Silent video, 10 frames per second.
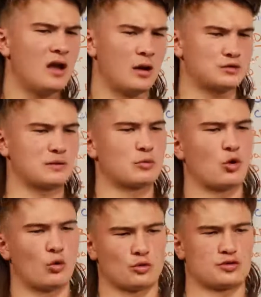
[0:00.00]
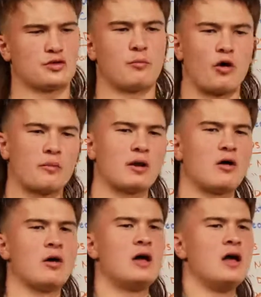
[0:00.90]
I was able to hold onto the
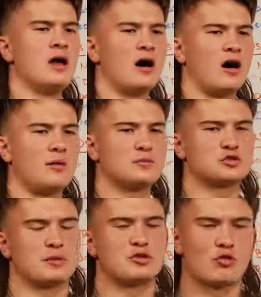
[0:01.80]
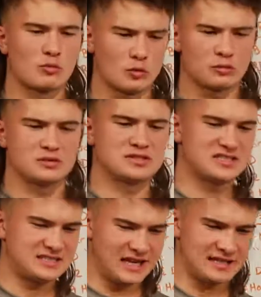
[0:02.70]
barbell. So my normal
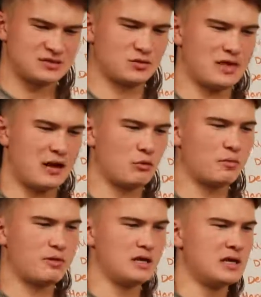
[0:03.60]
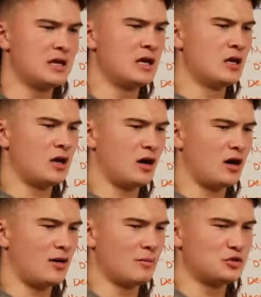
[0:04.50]
stance on that would be
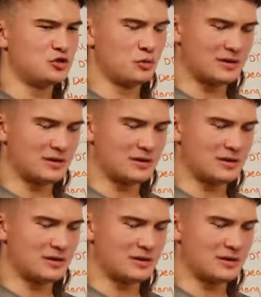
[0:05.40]
do